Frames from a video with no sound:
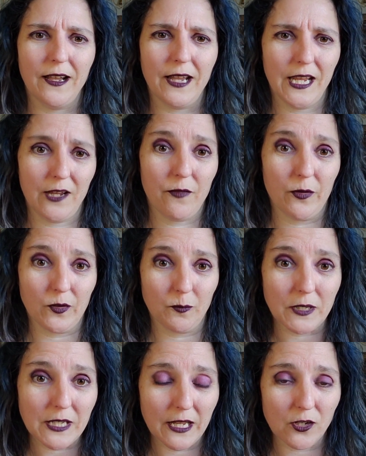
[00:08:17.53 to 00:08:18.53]
I have those
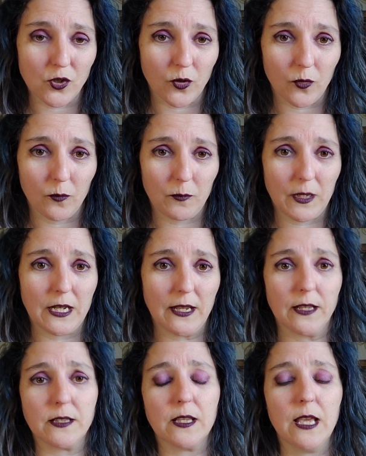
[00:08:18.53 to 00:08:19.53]
potential
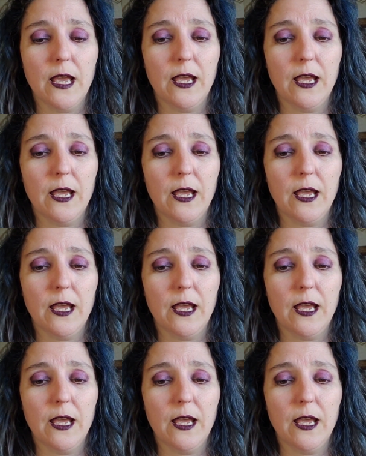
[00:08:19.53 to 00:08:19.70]
meetings.